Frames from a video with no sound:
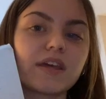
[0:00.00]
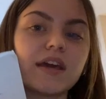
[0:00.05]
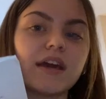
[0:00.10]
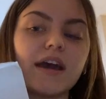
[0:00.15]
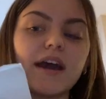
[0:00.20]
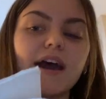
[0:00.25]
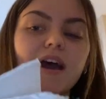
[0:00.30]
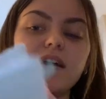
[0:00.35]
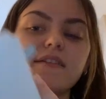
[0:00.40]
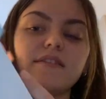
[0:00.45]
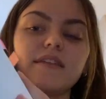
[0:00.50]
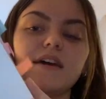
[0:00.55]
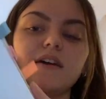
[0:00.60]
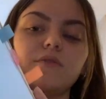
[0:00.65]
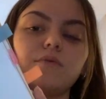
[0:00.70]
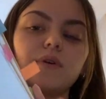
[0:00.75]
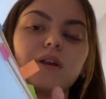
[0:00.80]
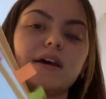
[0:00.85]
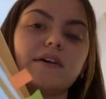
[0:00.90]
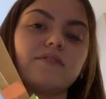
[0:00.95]
and then
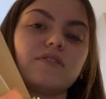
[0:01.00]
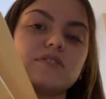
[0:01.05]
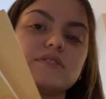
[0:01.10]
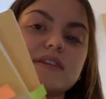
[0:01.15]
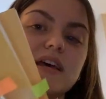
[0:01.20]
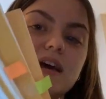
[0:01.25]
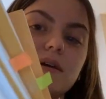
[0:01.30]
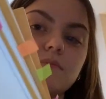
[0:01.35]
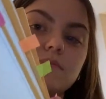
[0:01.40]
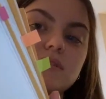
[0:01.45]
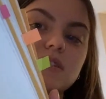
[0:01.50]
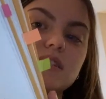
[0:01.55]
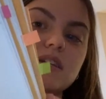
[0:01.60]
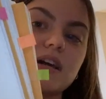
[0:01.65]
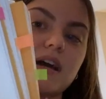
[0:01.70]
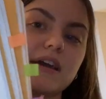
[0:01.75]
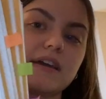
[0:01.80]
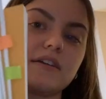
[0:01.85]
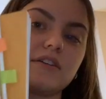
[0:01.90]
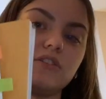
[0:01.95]
whatever's empty I
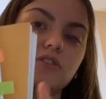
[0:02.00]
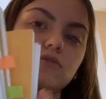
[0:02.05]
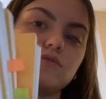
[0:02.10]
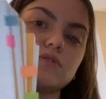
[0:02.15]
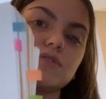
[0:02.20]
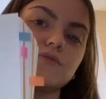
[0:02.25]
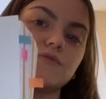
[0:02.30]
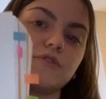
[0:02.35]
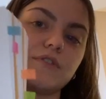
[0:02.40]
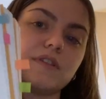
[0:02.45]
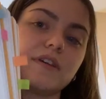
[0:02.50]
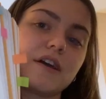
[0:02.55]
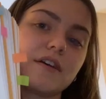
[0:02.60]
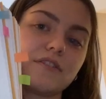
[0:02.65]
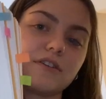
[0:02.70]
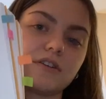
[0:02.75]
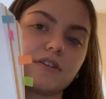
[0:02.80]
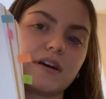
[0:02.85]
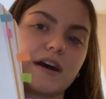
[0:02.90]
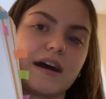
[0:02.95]
can use for the other
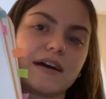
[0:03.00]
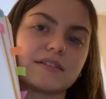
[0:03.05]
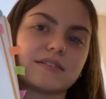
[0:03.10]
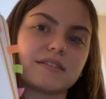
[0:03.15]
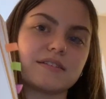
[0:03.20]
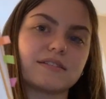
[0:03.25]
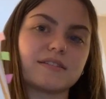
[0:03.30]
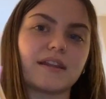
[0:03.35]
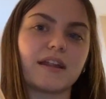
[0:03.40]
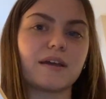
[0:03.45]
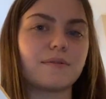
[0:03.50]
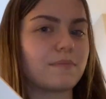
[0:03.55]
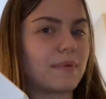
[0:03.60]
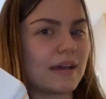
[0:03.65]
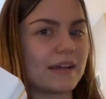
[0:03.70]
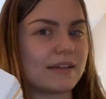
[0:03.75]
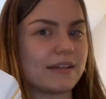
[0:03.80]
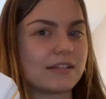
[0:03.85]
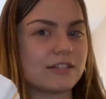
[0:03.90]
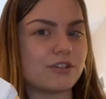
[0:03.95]
classes that I might
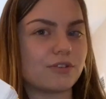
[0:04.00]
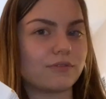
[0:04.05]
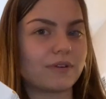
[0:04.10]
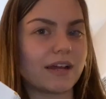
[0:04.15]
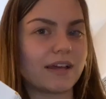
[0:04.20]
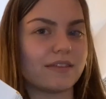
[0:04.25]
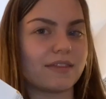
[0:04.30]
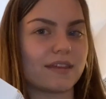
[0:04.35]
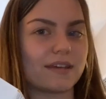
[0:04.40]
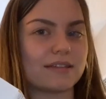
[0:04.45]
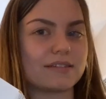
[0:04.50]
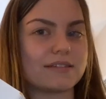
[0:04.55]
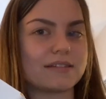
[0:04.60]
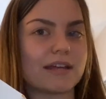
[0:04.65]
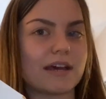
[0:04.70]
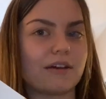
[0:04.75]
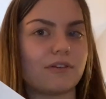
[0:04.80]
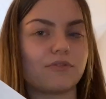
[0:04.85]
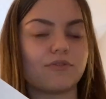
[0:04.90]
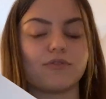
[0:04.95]
need to write things
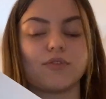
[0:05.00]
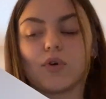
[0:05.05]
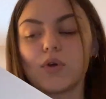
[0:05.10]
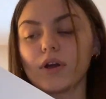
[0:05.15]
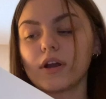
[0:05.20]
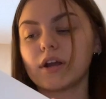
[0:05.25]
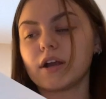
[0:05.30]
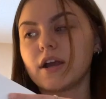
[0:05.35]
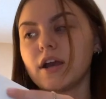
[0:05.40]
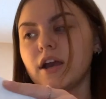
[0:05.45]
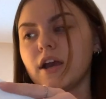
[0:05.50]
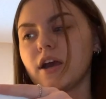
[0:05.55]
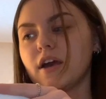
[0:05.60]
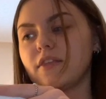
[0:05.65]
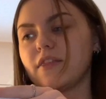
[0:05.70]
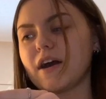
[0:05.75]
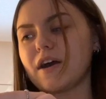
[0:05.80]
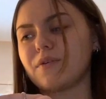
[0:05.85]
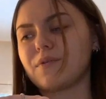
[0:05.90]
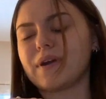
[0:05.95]
down for.
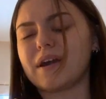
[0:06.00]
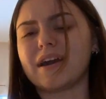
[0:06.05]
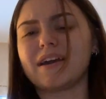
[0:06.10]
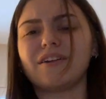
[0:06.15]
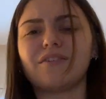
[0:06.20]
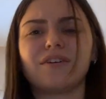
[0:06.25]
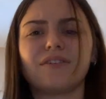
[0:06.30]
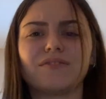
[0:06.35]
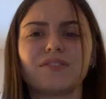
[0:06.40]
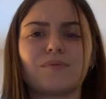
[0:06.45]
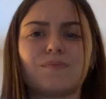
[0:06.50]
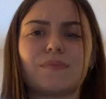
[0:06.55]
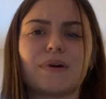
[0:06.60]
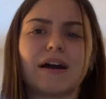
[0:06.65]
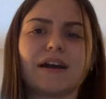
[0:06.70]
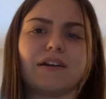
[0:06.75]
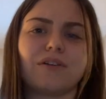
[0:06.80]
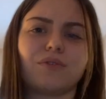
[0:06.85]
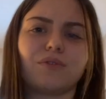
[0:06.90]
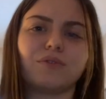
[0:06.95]
That way I don't have to buy
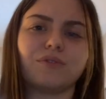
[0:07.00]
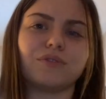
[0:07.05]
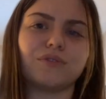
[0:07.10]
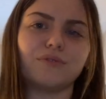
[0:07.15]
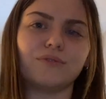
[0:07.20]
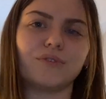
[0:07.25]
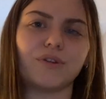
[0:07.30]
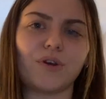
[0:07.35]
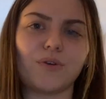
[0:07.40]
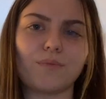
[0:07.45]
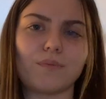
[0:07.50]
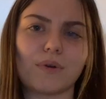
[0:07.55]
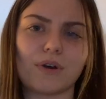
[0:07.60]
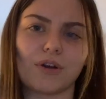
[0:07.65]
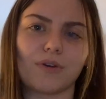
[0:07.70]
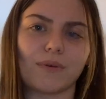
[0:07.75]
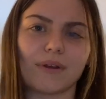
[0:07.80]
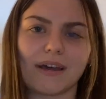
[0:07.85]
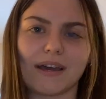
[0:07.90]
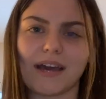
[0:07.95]
a whole new notebook
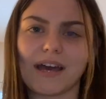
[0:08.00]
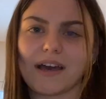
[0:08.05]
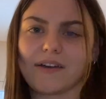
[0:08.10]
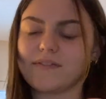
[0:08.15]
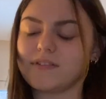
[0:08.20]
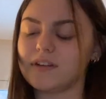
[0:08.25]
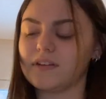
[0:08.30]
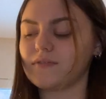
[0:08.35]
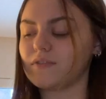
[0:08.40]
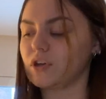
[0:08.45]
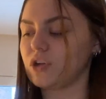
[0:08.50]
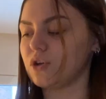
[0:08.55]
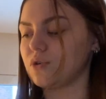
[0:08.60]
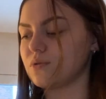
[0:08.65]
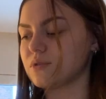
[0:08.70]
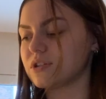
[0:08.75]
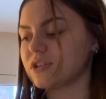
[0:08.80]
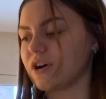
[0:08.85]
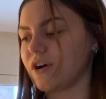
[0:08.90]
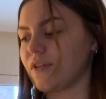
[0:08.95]
when I haven't even
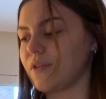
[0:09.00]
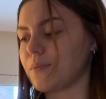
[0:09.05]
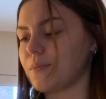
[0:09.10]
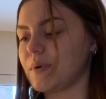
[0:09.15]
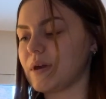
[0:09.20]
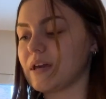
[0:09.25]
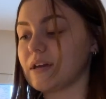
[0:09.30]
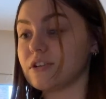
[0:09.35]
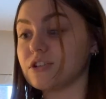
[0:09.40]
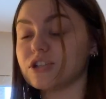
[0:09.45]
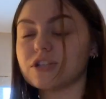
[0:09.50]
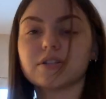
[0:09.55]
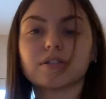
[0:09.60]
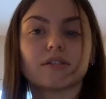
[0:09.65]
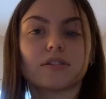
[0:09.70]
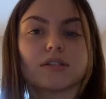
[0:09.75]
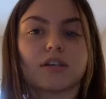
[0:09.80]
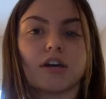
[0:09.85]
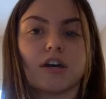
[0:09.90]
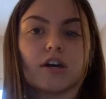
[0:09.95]
used all the pages.
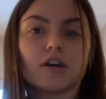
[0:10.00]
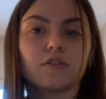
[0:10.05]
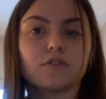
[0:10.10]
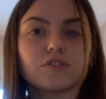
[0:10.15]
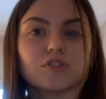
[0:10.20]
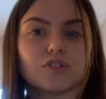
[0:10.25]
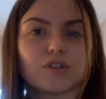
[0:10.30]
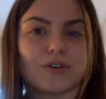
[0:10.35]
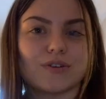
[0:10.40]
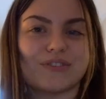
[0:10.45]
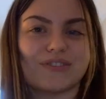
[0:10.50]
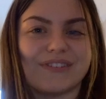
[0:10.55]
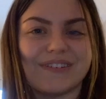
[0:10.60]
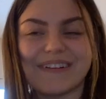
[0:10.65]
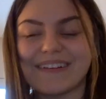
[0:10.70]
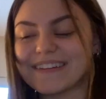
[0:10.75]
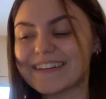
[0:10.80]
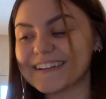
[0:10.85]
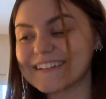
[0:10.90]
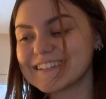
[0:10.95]
So
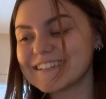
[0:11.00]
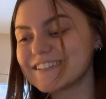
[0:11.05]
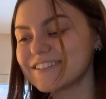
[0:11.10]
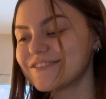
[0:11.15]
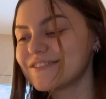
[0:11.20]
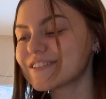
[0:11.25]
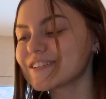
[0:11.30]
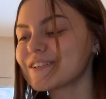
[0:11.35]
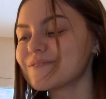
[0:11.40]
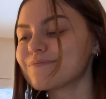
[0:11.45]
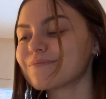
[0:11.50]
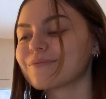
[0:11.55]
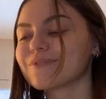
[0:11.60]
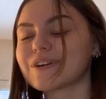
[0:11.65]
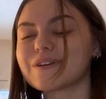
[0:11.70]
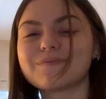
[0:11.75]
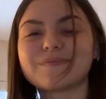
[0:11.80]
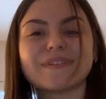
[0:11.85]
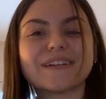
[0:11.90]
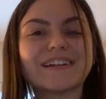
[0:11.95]
let's do some
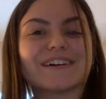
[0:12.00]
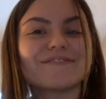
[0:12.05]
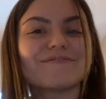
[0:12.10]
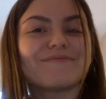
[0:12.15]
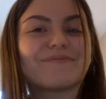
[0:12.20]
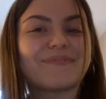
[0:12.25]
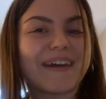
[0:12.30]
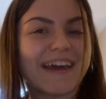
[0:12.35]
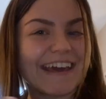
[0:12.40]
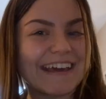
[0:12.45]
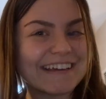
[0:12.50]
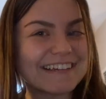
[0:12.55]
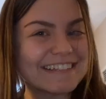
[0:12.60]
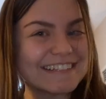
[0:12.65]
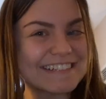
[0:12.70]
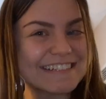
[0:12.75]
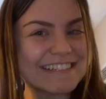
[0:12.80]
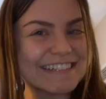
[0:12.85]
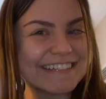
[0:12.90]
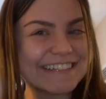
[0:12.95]
ripping of
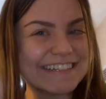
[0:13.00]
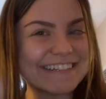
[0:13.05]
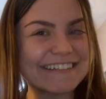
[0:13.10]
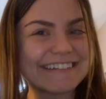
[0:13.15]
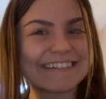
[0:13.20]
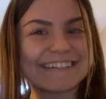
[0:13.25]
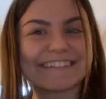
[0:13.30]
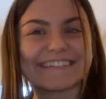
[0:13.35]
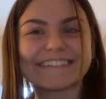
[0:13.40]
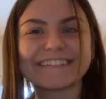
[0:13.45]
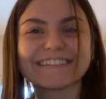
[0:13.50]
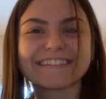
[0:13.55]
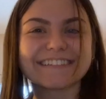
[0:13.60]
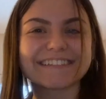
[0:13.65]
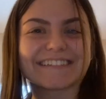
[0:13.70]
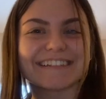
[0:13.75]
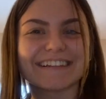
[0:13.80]
pages.